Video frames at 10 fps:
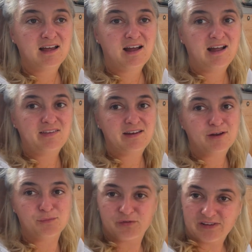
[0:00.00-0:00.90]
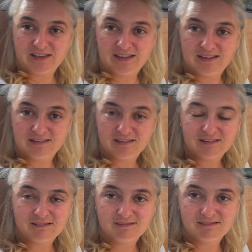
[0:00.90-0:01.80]
and then hopefully
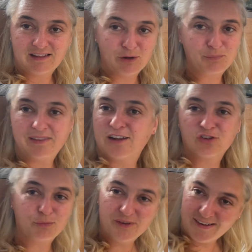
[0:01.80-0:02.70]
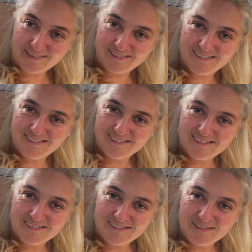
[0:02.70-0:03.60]
that'll be that job done.
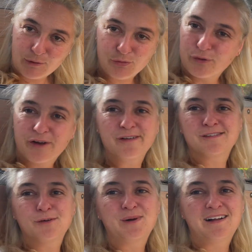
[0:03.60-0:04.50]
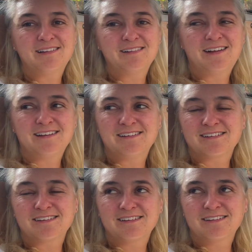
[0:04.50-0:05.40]
It was all going so well,
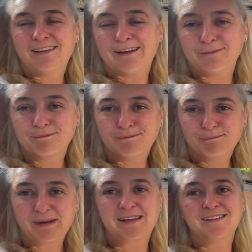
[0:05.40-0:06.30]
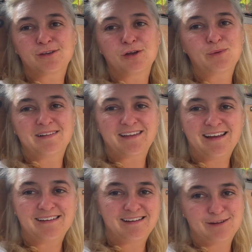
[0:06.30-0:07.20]
and yeah, but it is going well
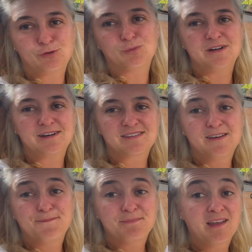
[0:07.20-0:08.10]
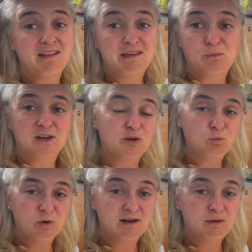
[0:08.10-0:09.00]
again, and it all works. And then we're
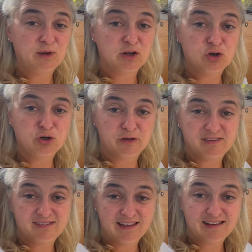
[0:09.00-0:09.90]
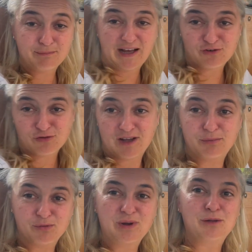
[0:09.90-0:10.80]
gonna hook the second battery up
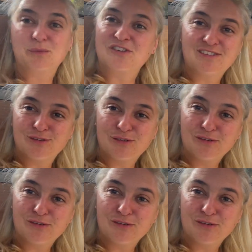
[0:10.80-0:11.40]
as well, which is also